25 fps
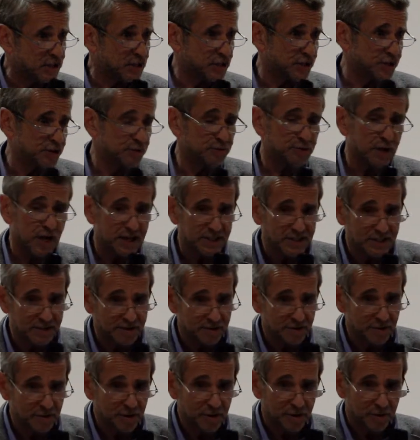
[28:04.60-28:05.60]
Manchester
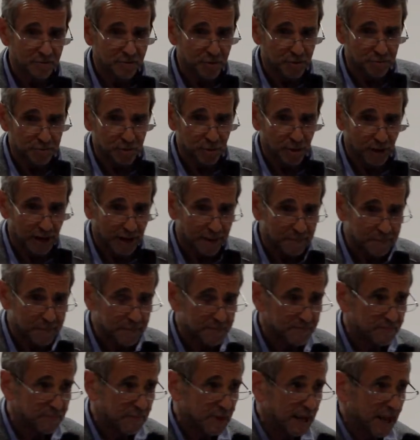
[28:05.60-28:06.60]
United footballer.
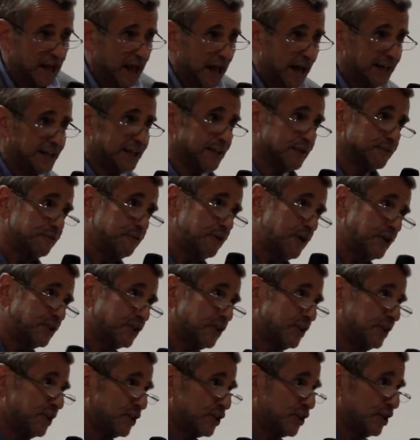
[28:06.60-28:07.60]
And in the
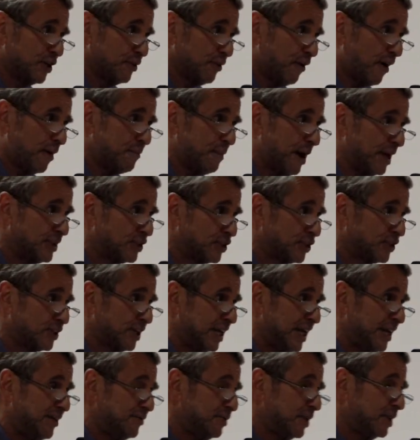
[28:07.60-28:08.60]
first edition of our
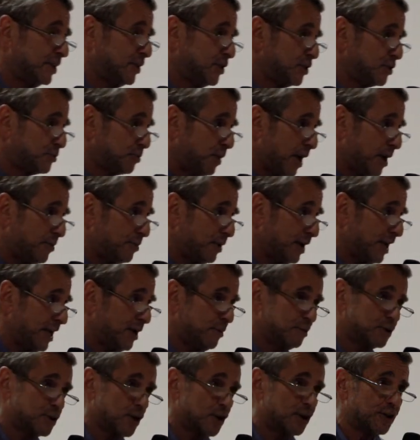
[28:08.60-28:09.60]
Manchester Evening newspaper,
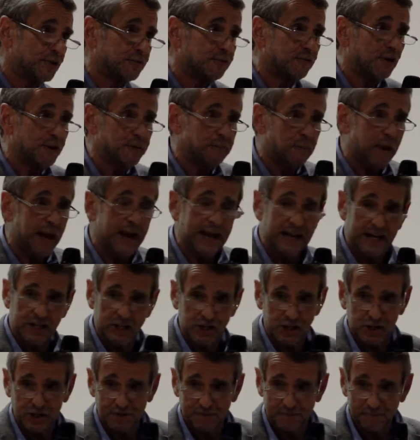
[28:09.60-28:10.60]
he was on the front
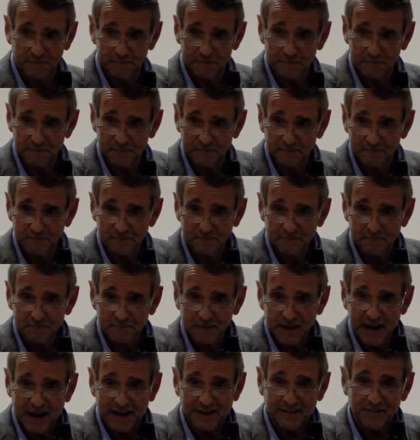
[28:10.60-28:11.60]
page.
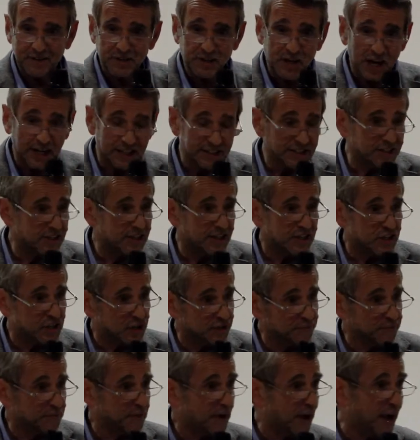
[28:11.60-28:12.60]
And in the second
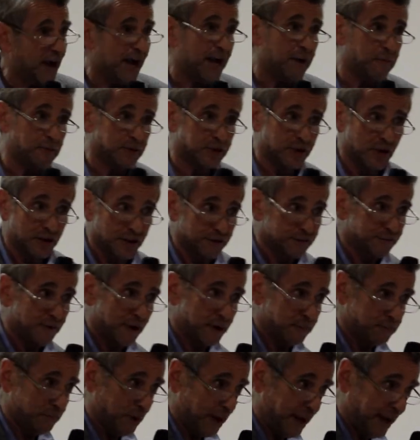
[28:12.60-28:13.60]
edition, I was on
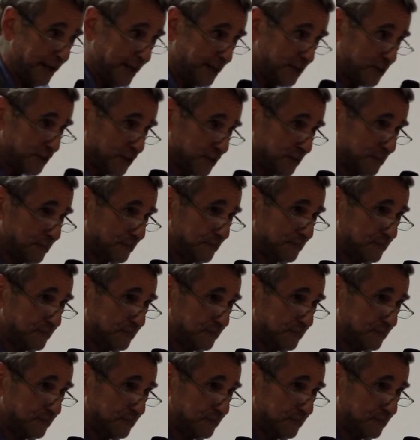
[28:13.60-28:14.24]
the front page